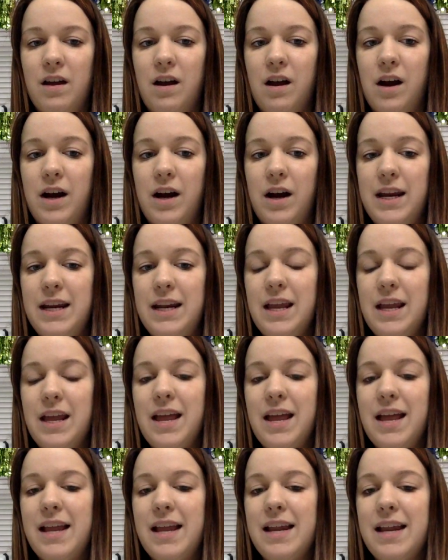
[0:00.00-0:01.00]
Right?
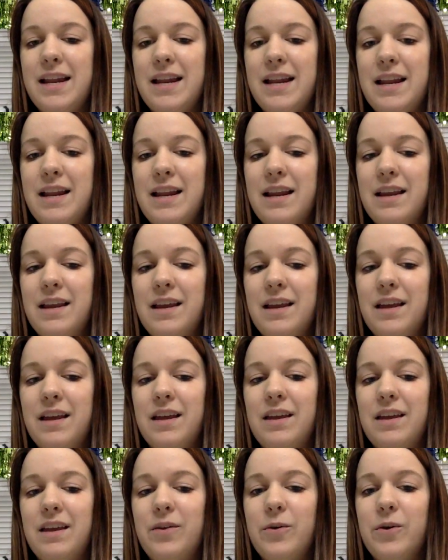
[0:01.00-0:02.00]

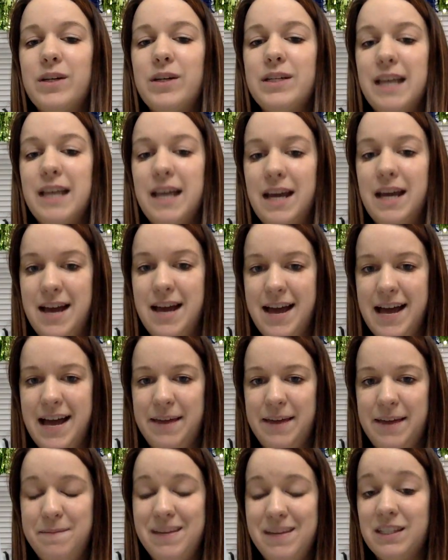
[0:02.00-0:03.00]
Your
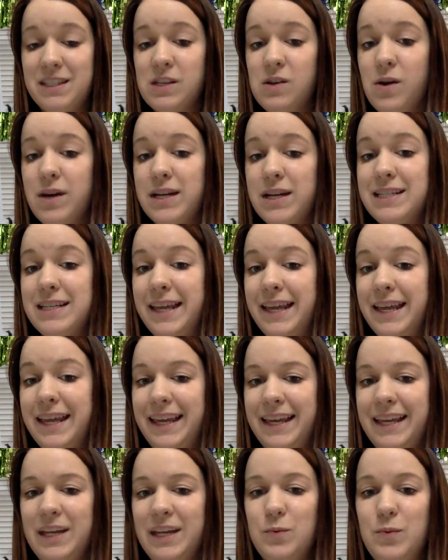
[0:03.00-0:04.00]
time is going to
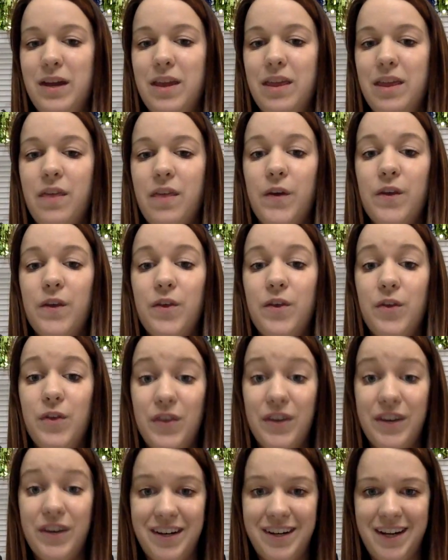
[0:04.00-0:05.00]
end with
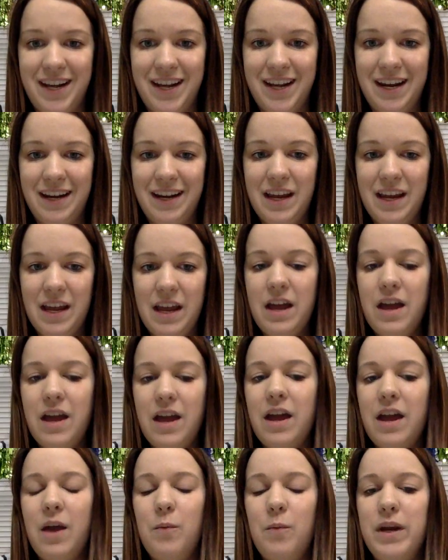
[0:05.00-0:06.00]
30.
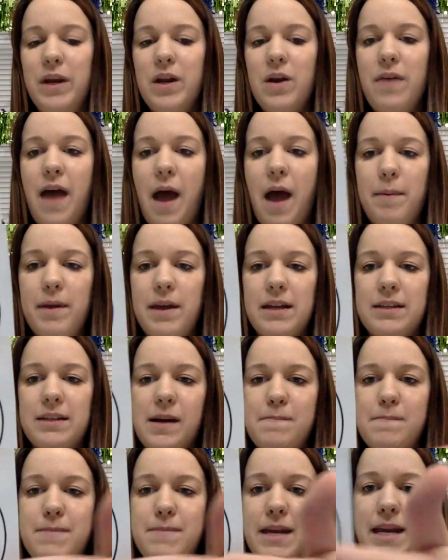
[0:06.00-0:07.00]
And we know that because
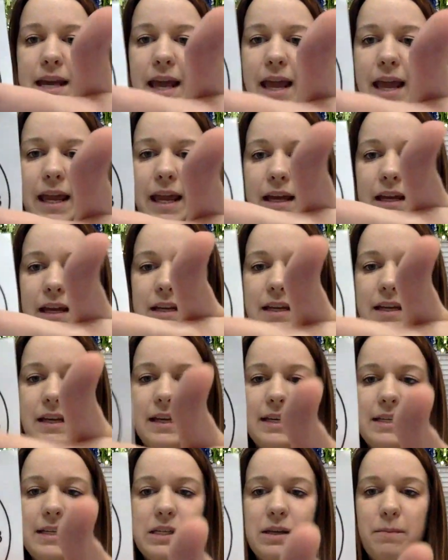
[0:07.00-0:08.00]
our minute hand
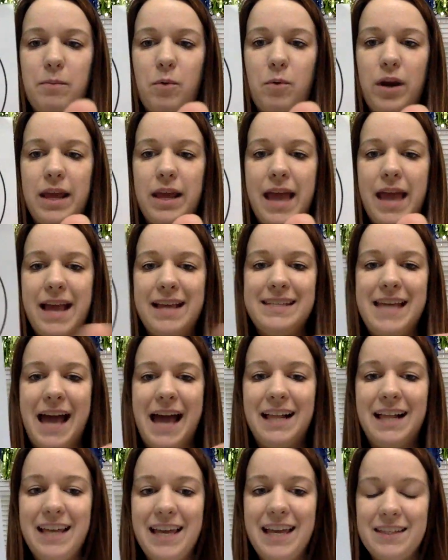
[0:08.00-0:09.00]
is pointing
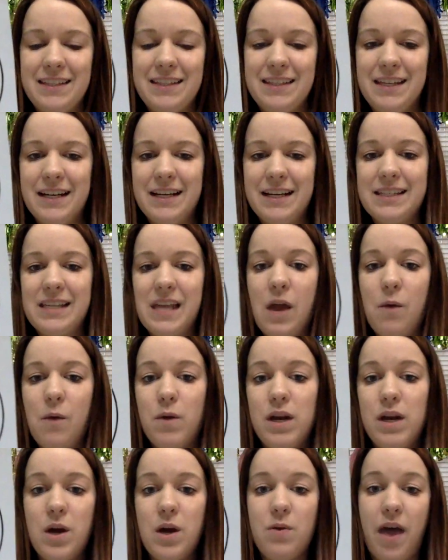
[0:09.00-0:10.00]
exactly at the 6, and
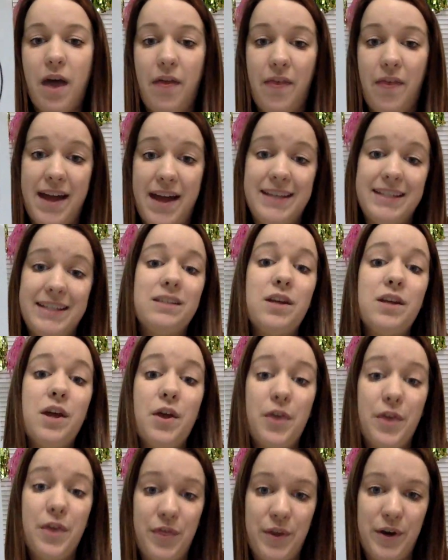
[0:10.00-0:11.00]
we know that that is
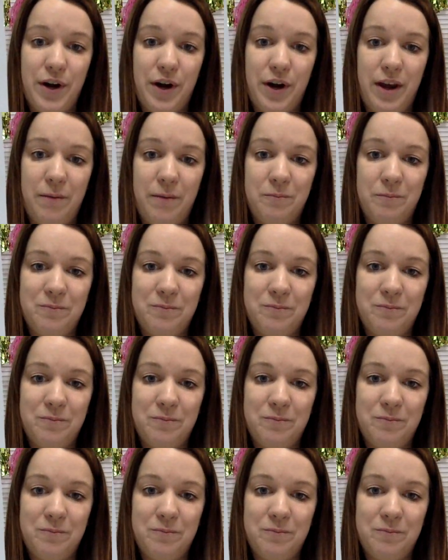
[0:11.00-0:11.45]
30.